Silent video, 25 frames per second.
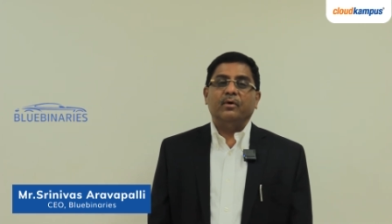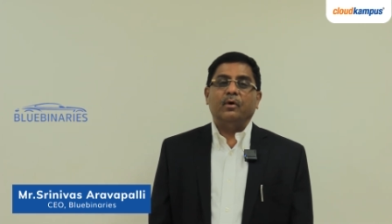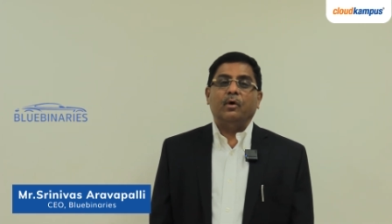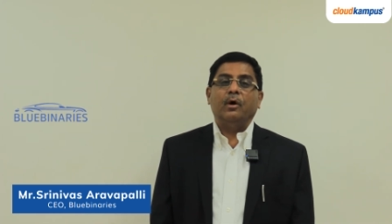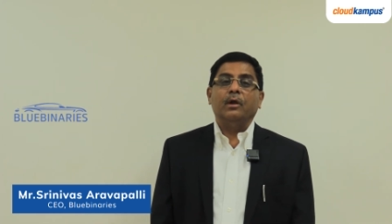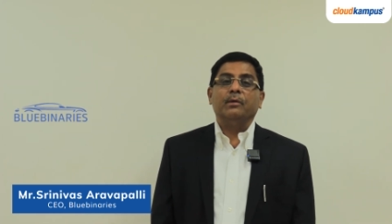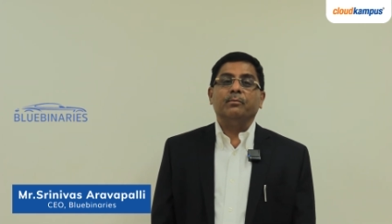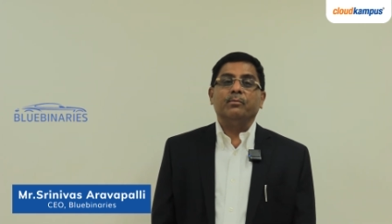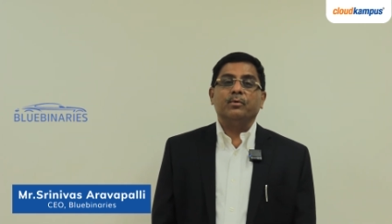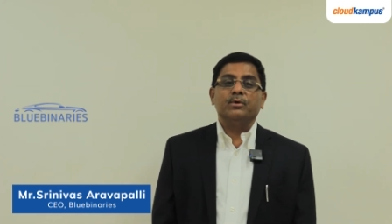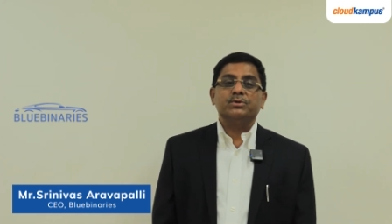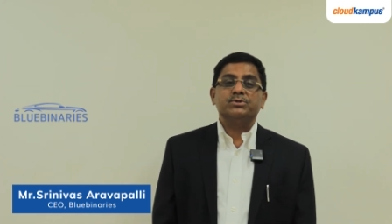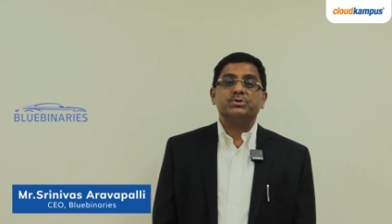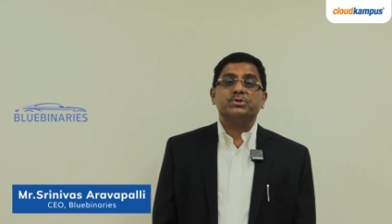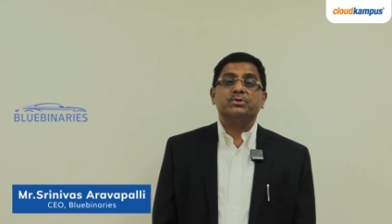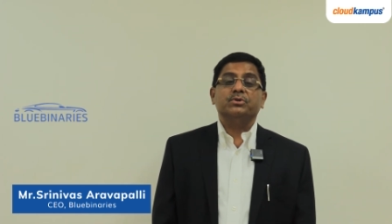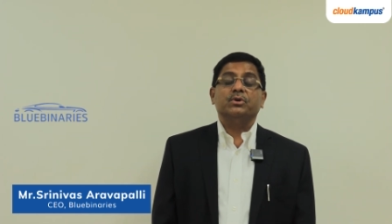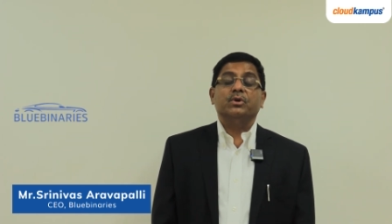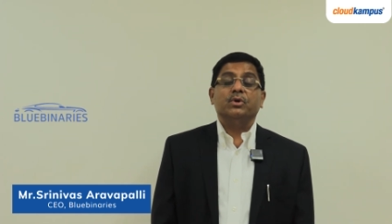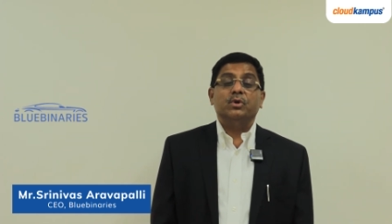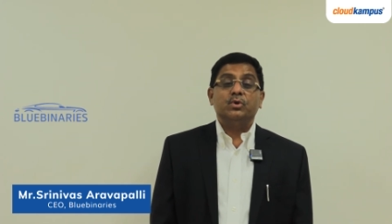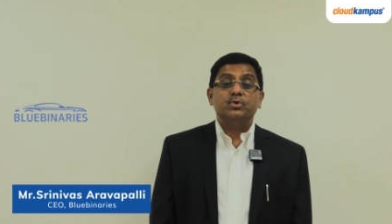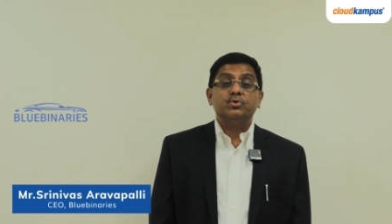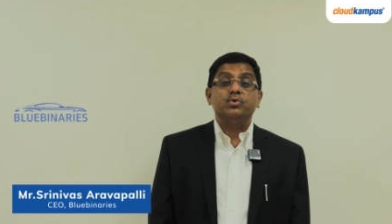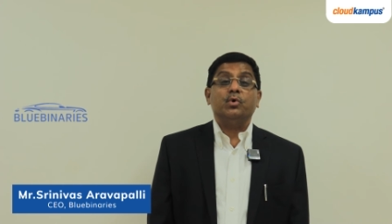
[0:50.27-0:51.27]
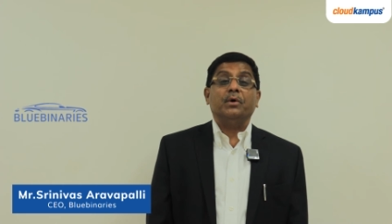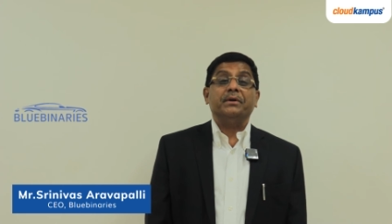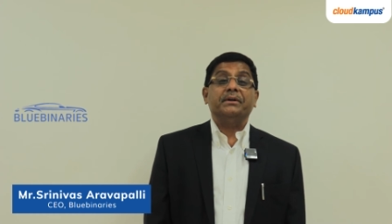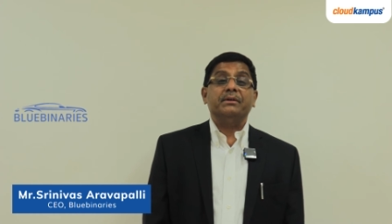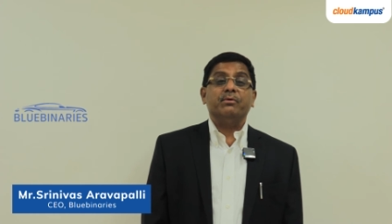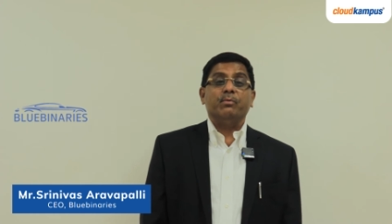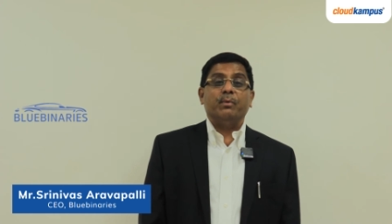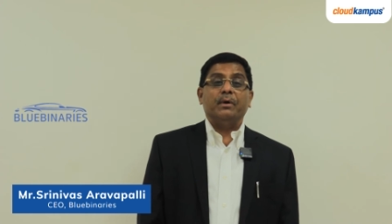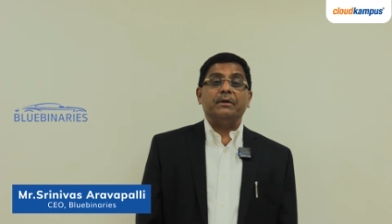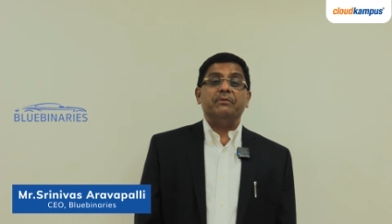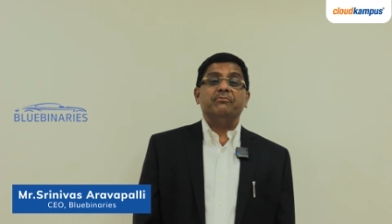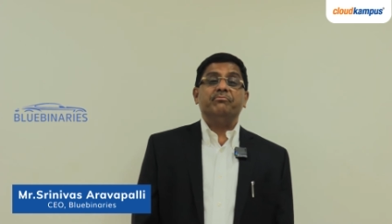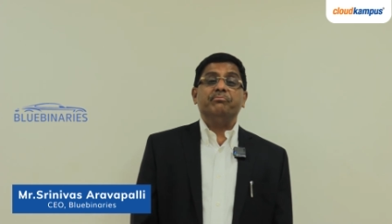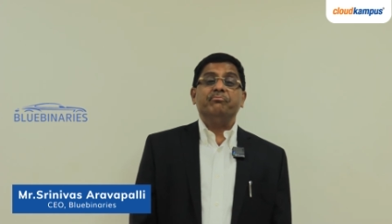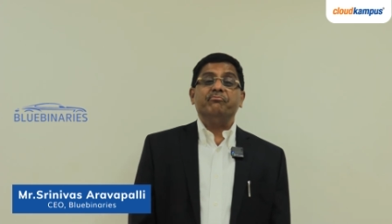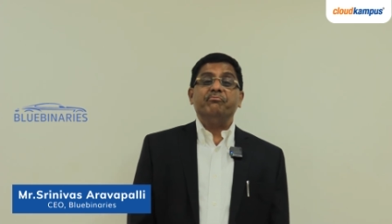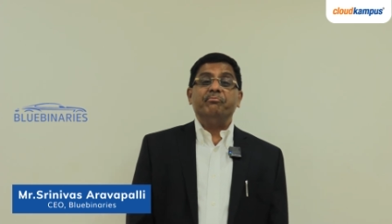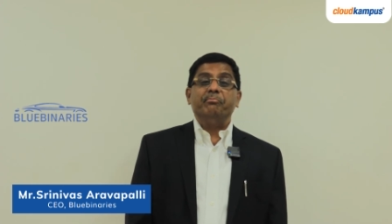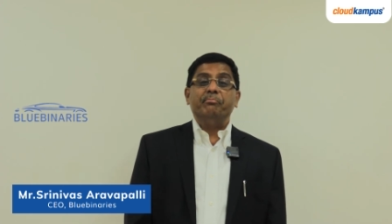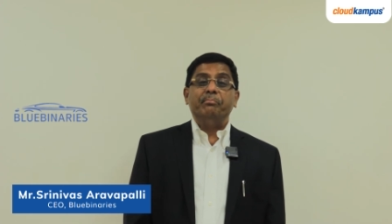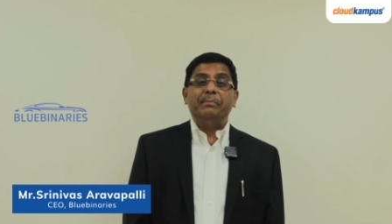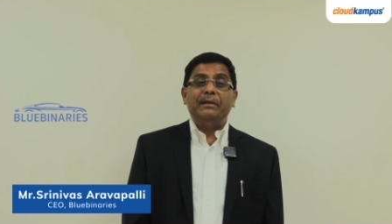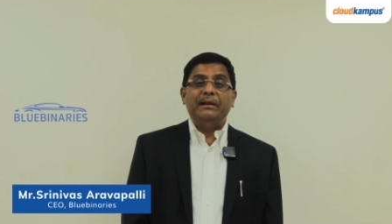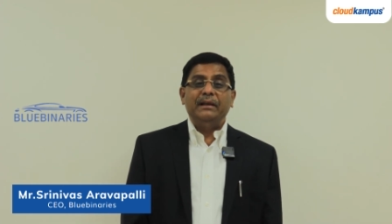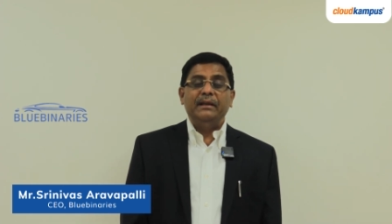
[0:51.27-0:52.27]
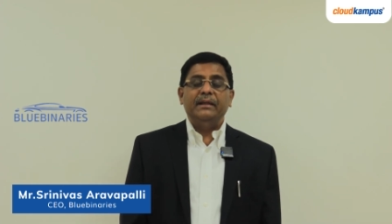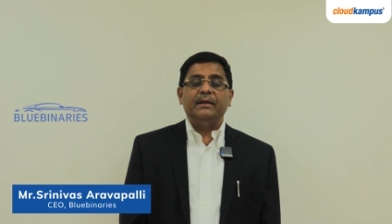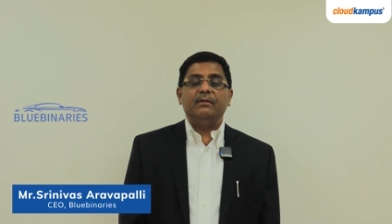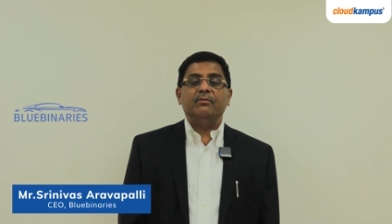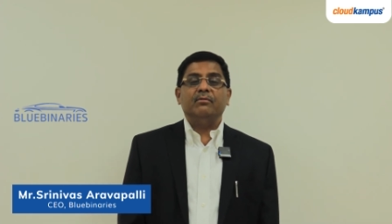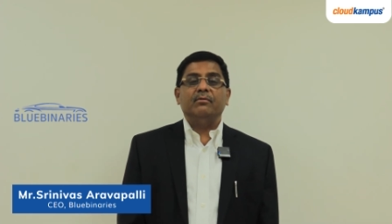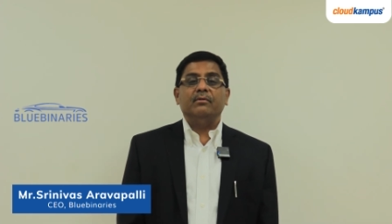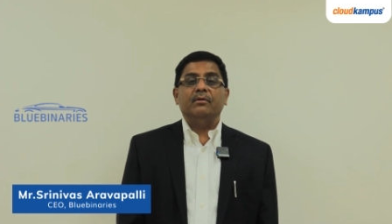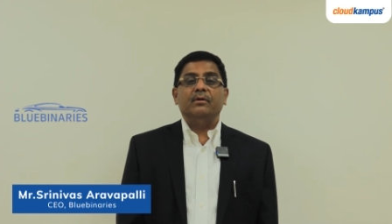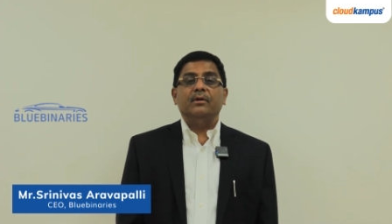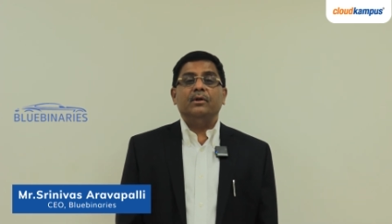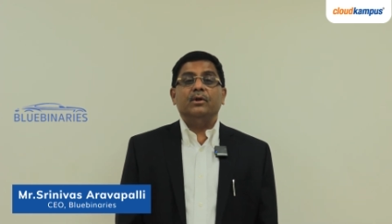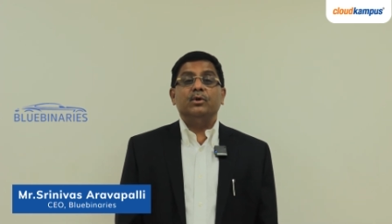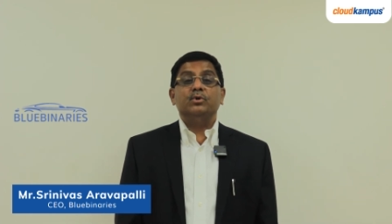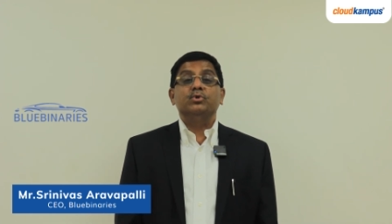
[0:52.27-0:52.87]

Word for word: almost 21 million